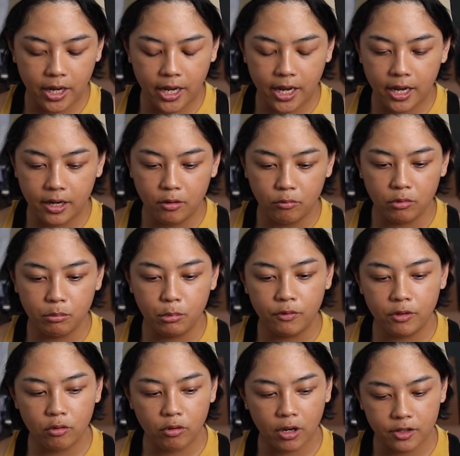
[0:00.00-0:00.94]
ahead,
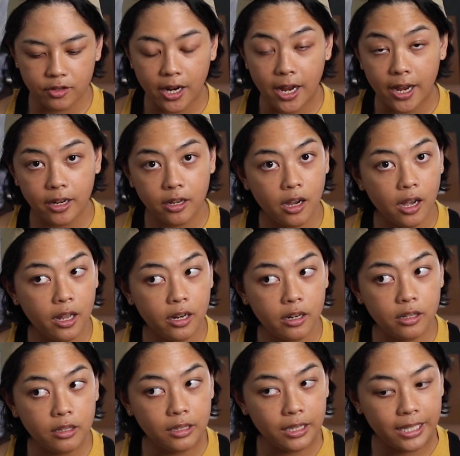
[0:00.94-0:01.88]
remove the crust. I got
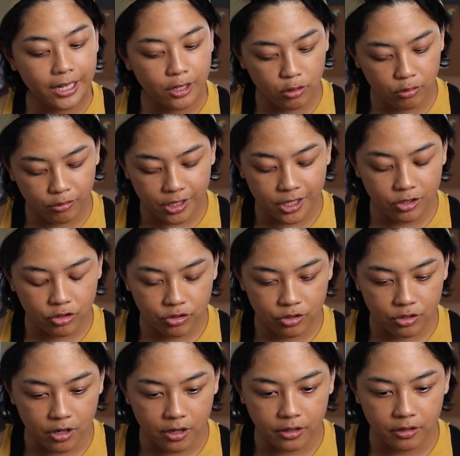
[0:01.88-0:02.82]

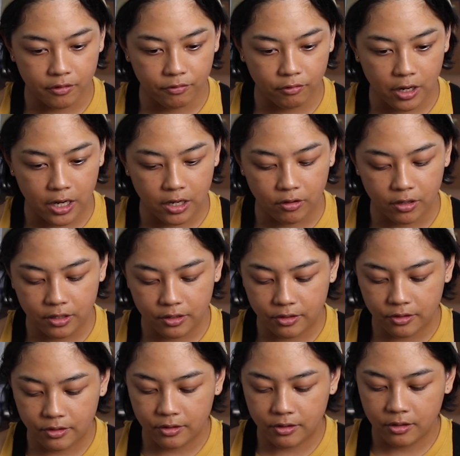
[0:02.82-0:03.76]
licorice on the
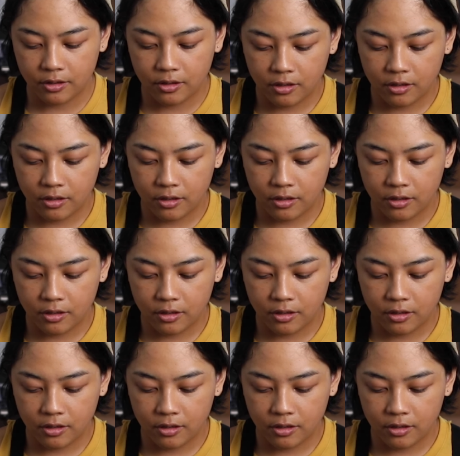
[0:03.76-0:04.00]
fragrance.